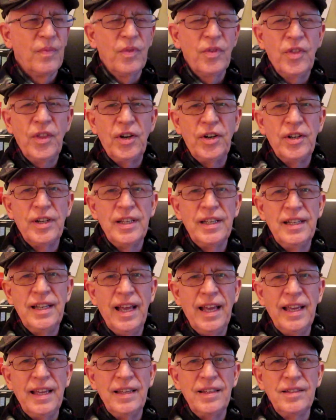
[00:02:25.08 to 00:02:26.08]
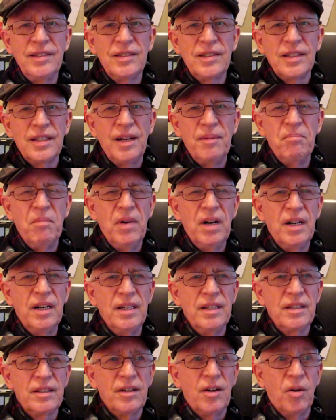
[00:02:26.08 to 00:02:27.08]
30 days, a
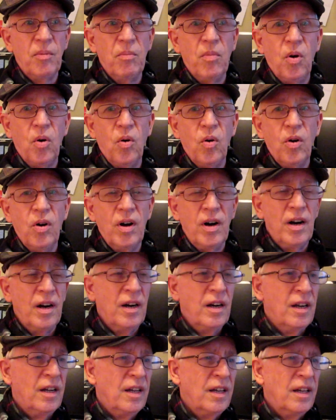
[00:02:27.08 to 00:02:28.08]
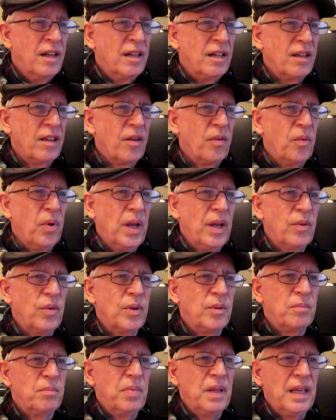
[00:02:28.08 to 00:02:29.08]
month or more, we
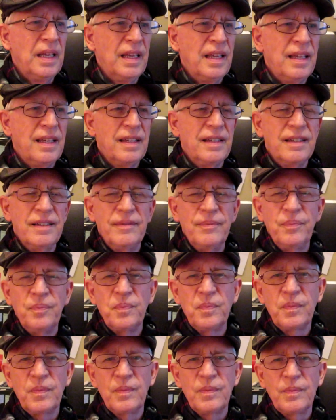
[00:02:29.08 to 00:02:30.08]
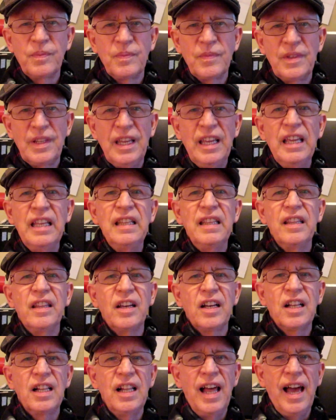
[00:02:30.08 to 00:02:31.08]
would be in
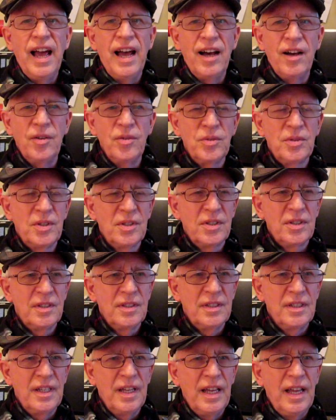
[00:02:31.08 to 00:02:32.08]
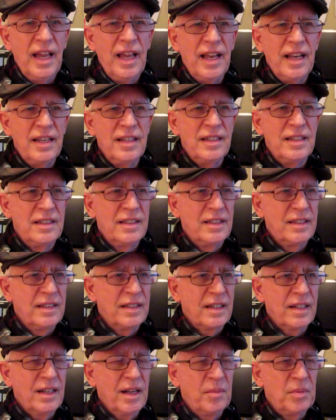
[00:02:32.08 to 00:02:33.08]
the clouds. And
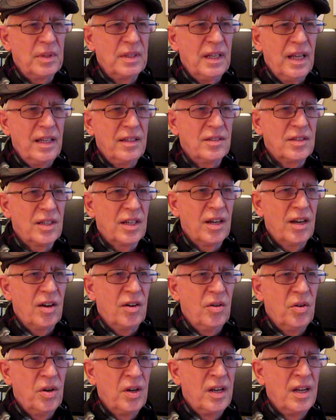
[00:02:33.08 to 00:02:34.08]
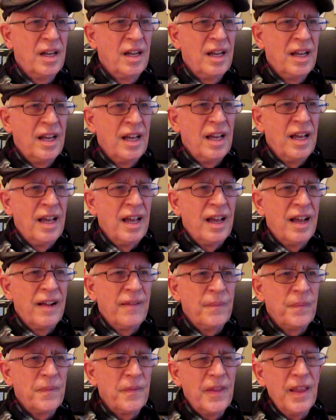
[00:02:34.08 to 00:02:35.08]
a couple of days ago,
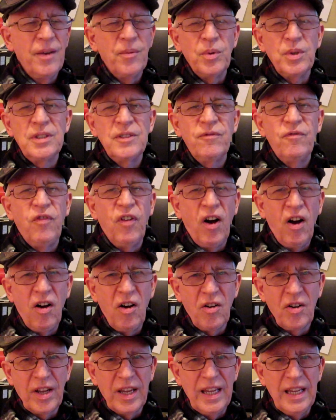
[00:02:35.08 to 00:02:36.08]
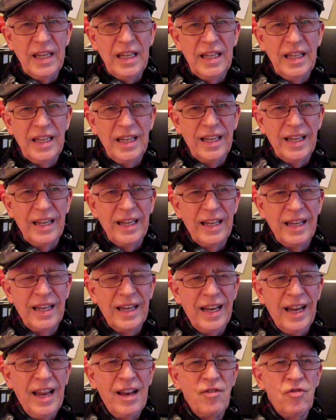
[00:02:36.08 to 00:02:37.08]
it was foggy
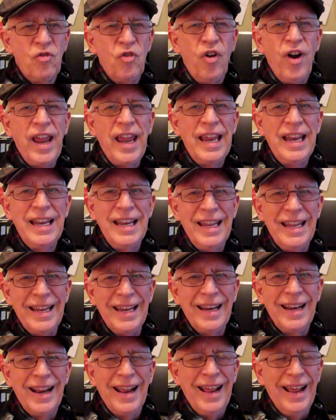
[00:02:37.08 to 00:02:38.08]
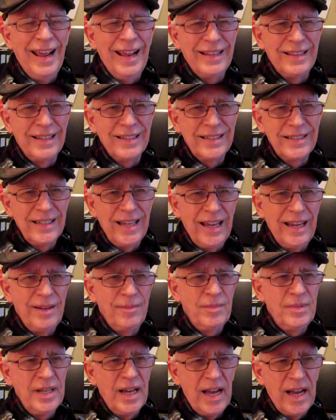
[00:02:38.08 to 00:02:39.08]
and raining at the
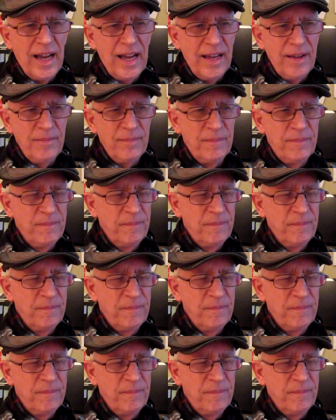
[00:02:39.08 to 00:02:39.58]
same time.